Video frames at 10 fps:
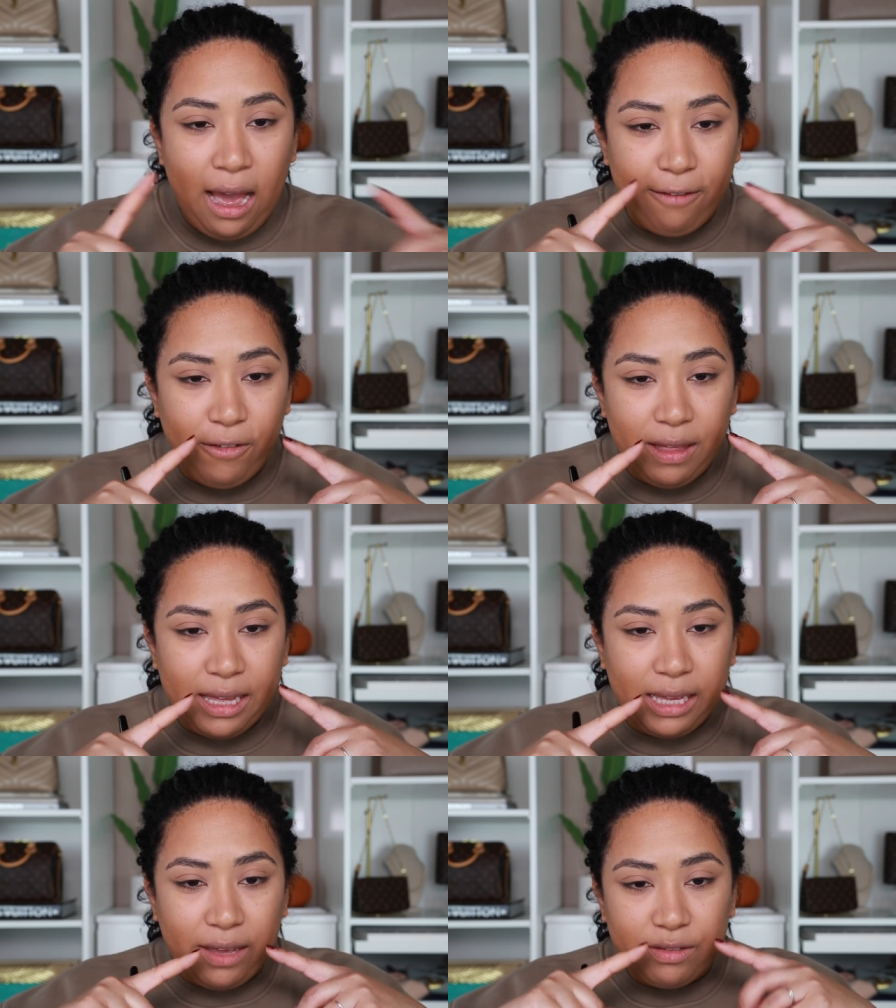I feel like
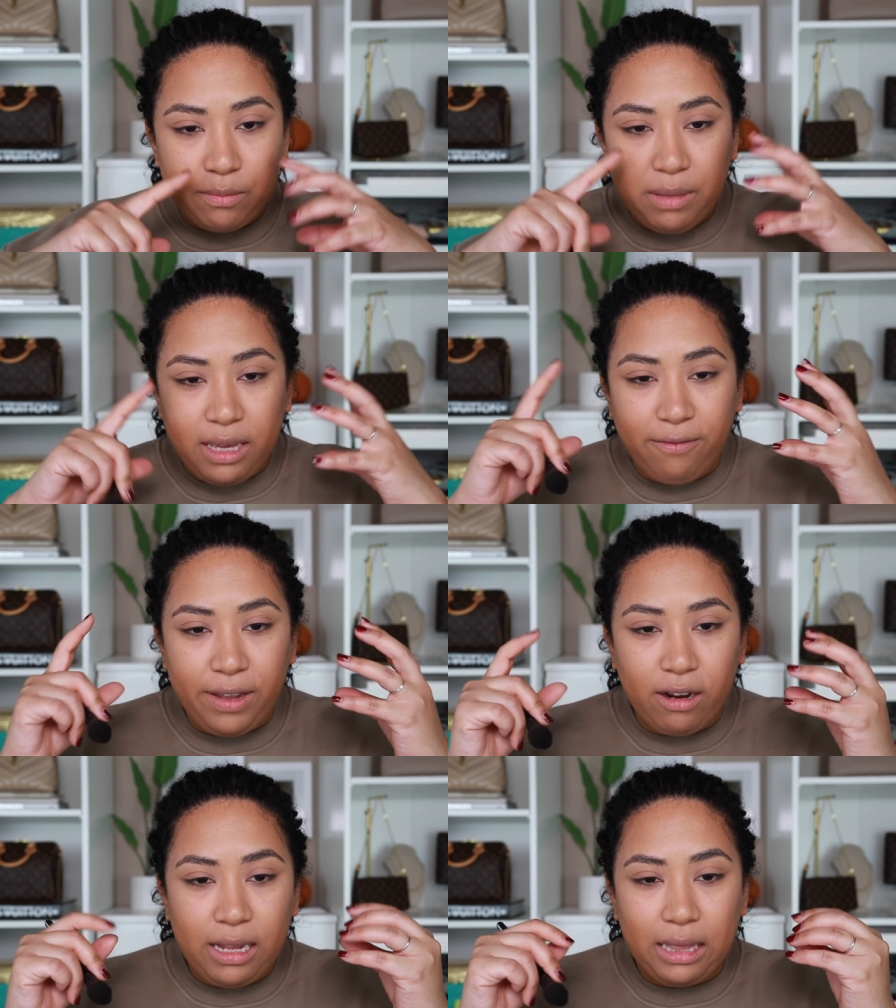it gives me a
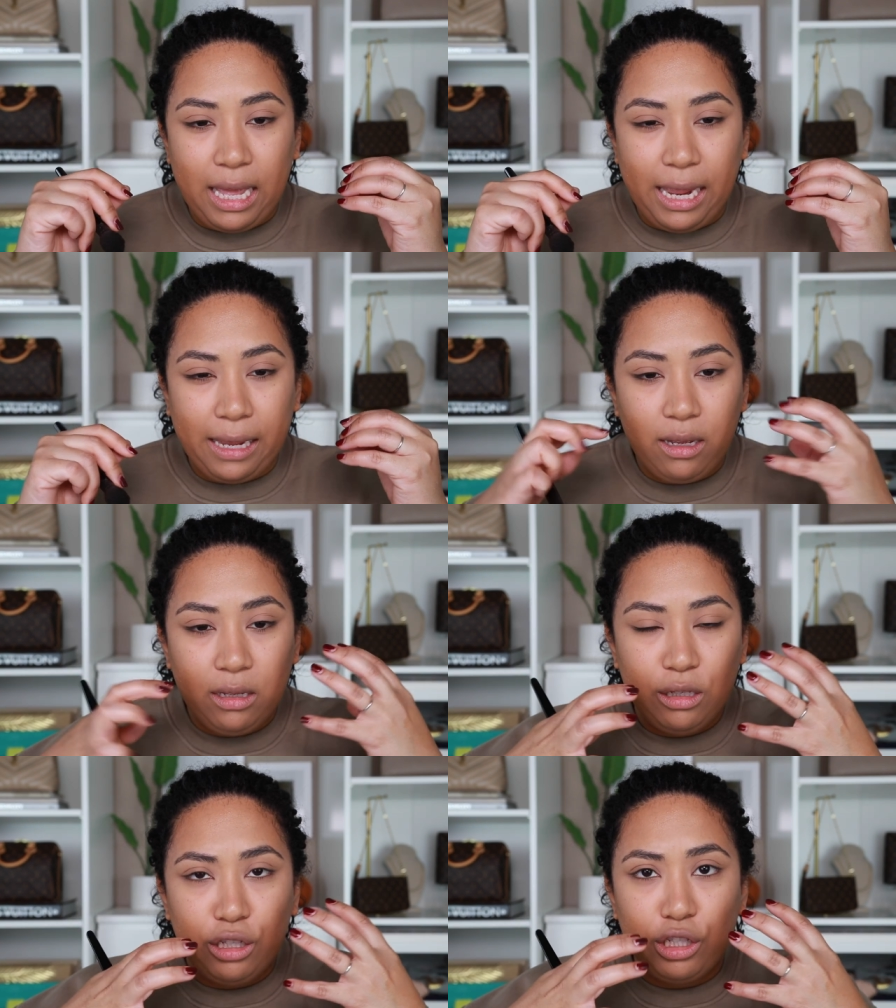very like
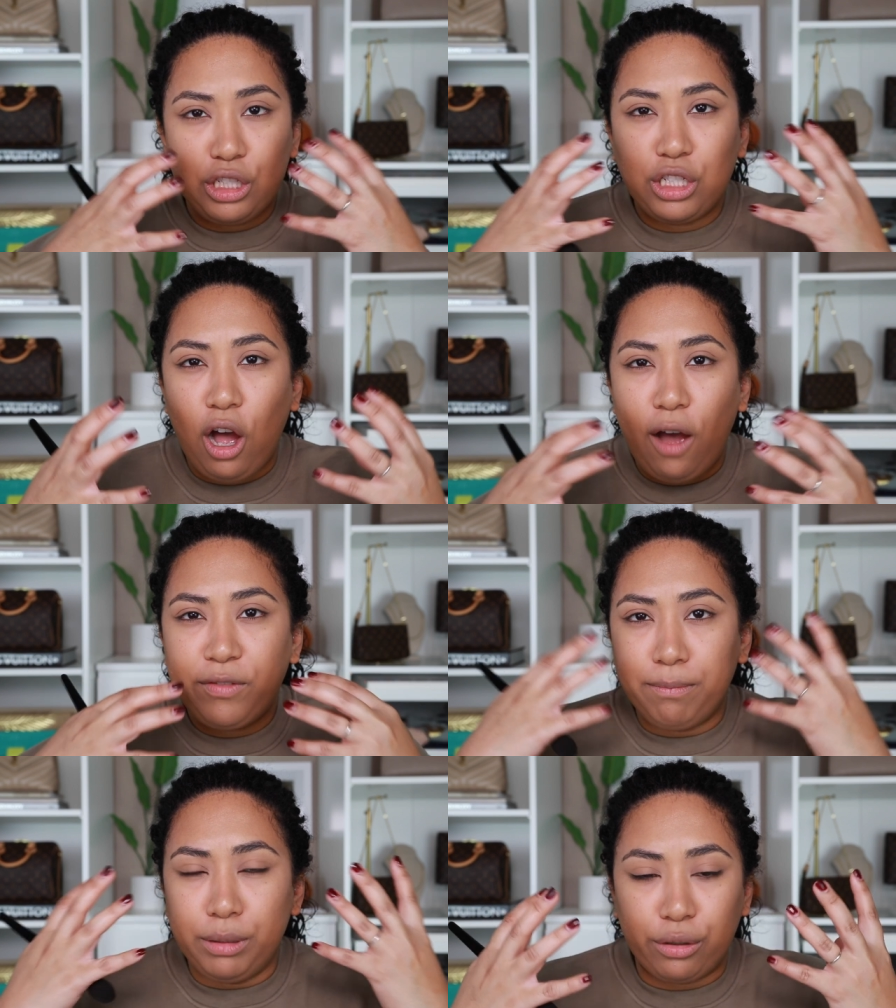
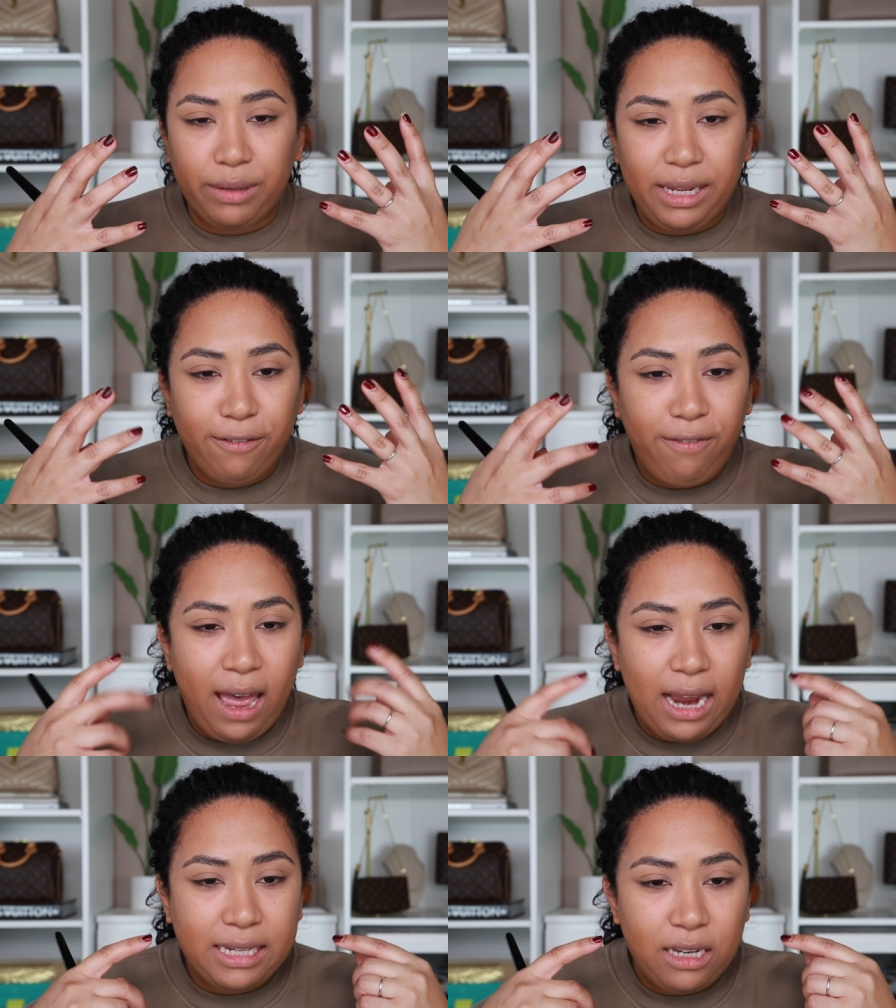soft blurring
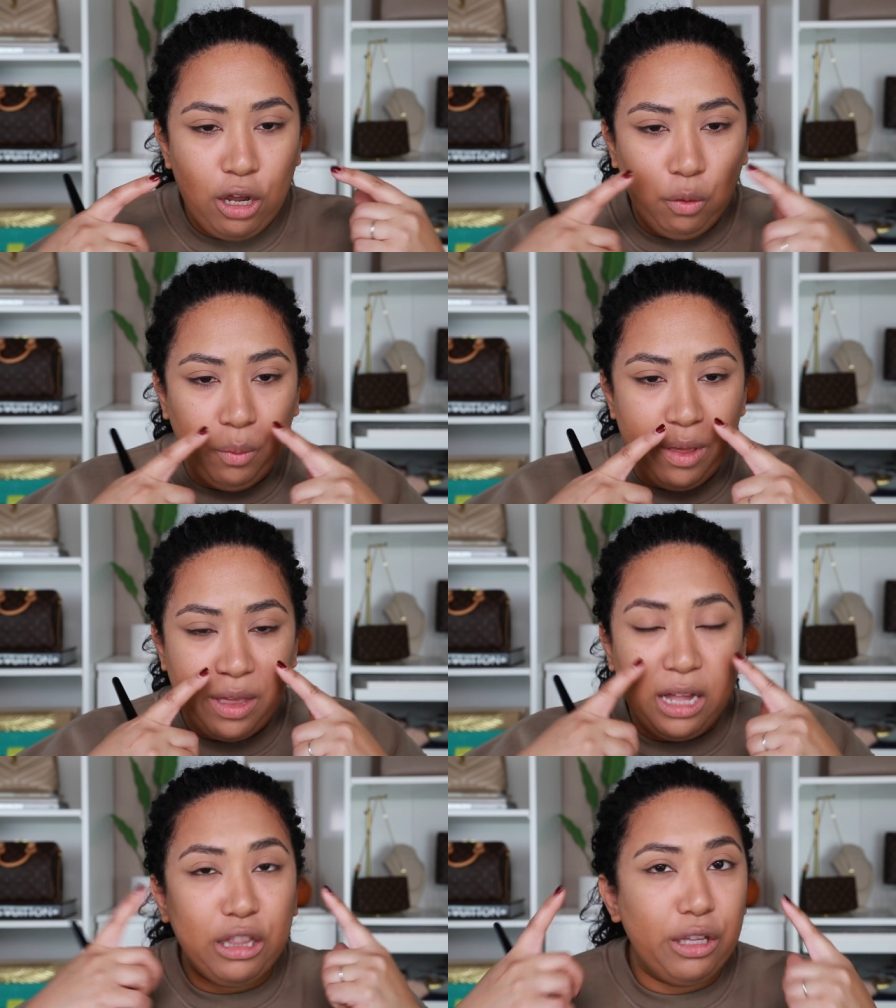effect with
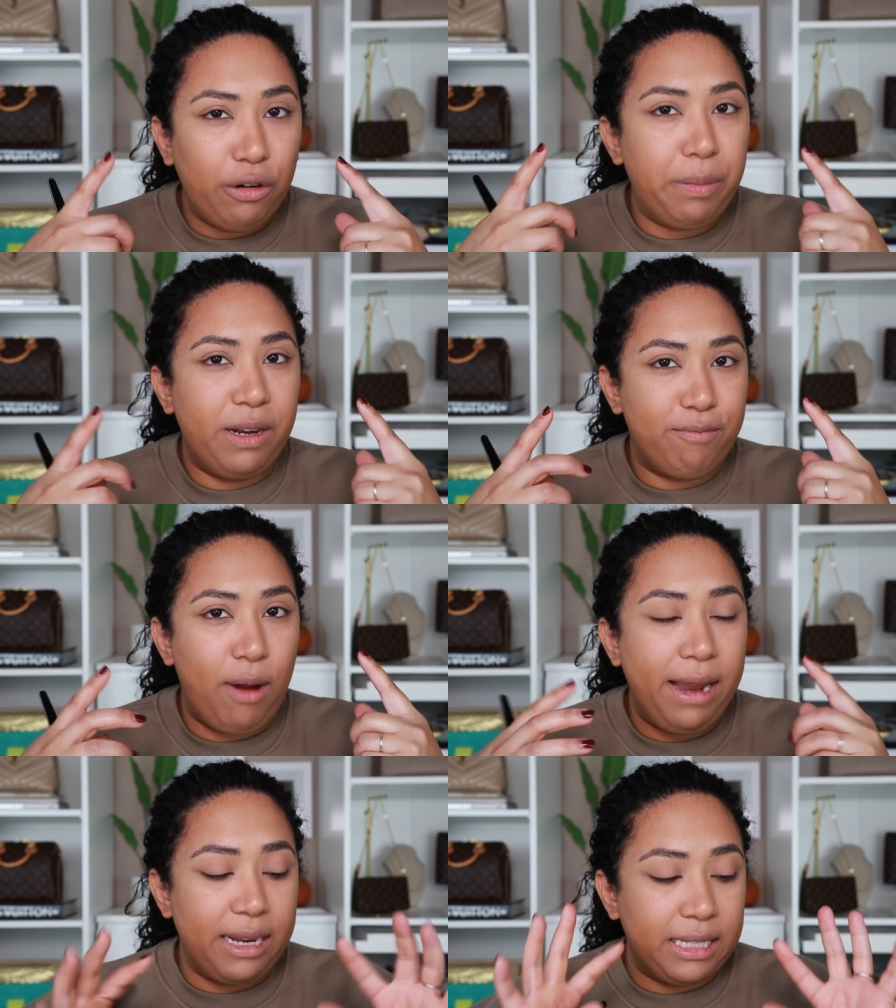a little bit of
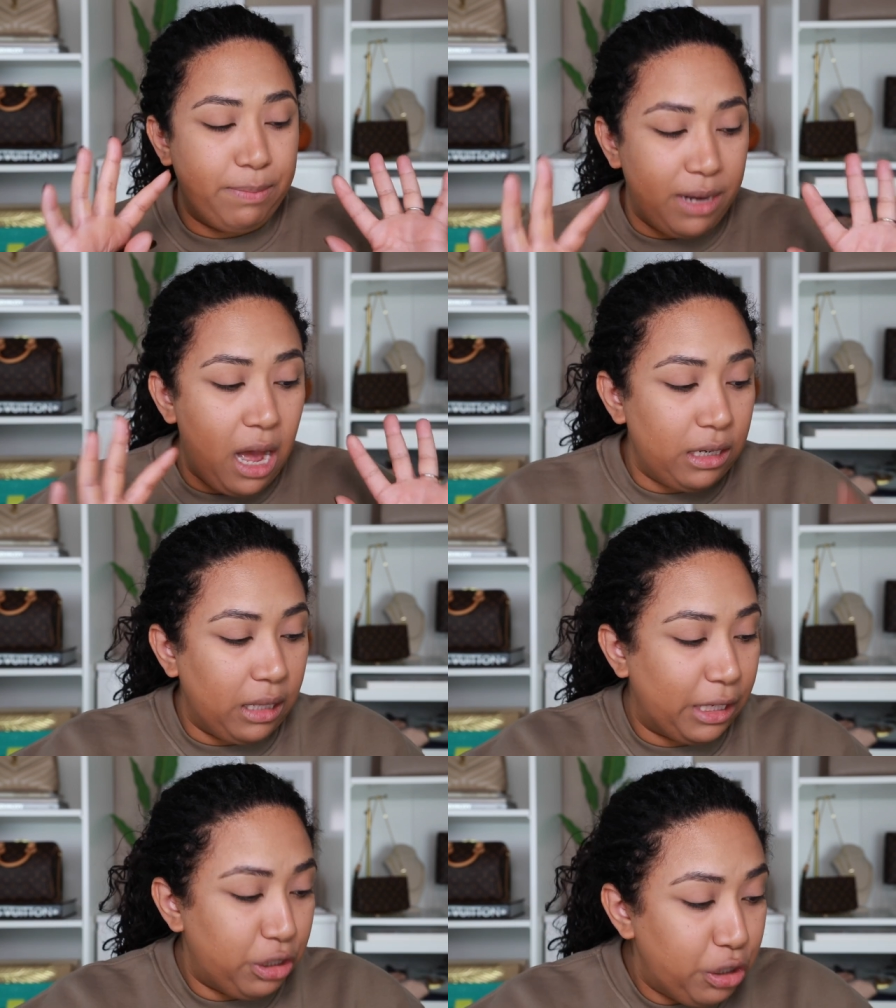brightness, but not
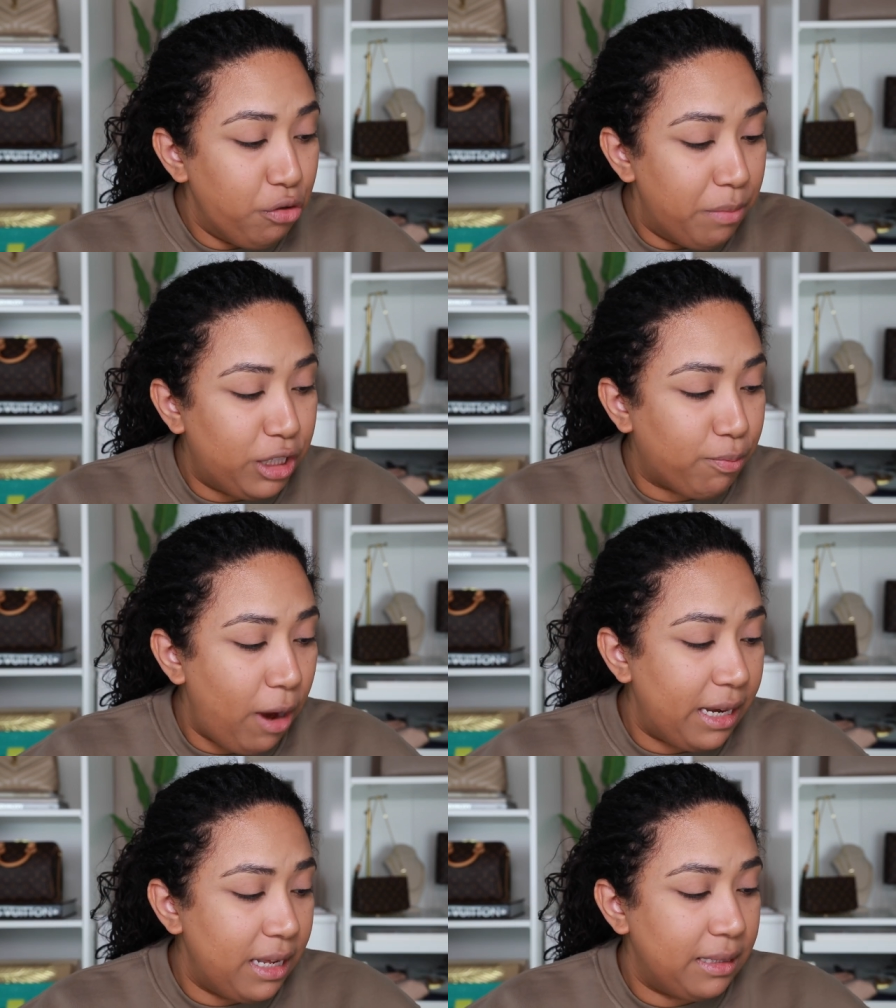like too much
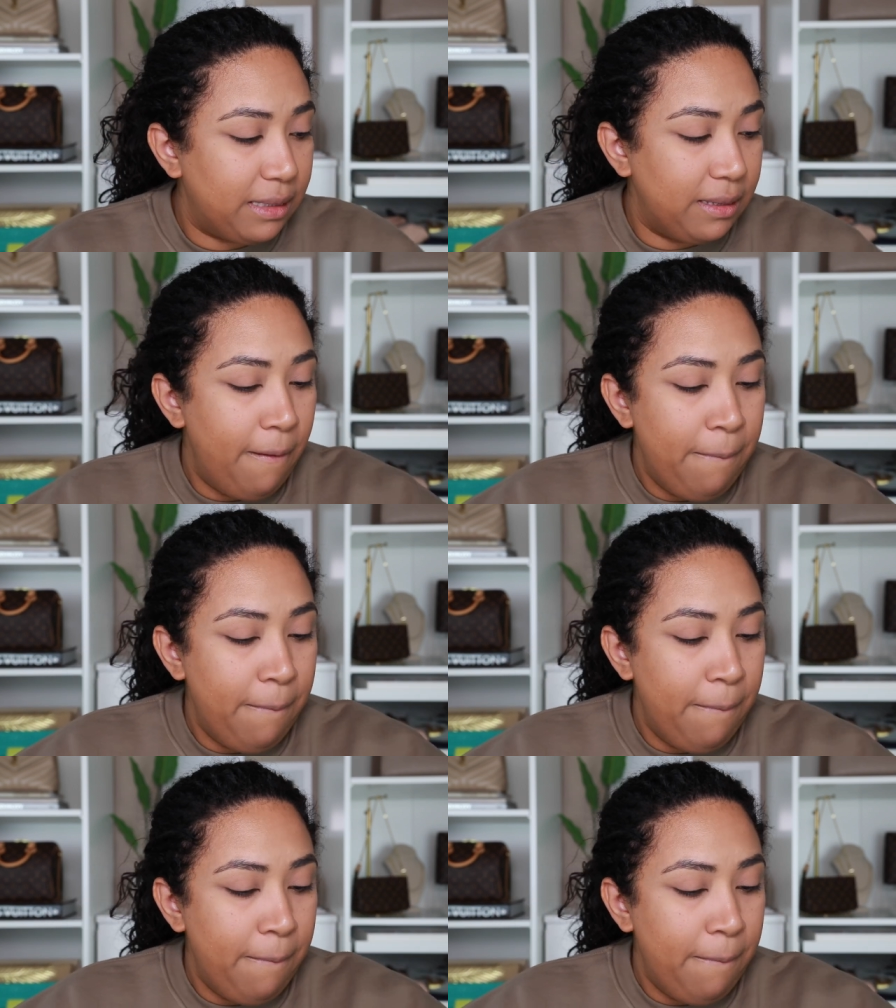brightness.